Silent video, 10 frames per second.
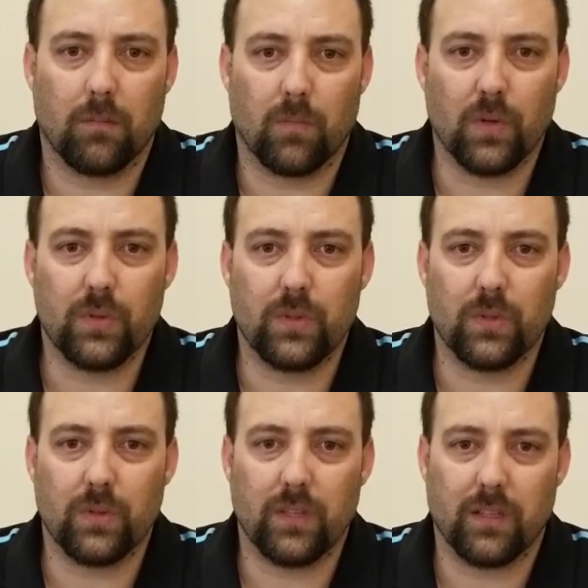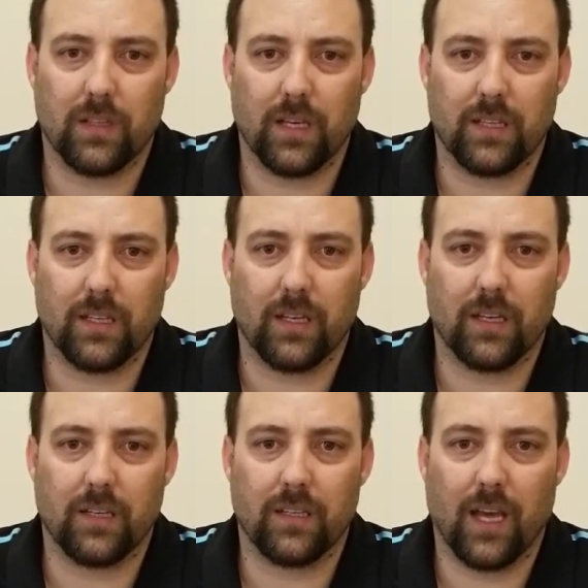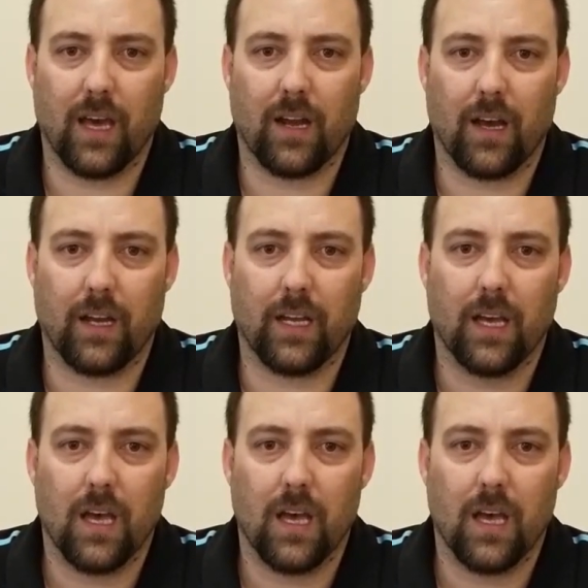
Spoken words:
Bluetooth that they had on it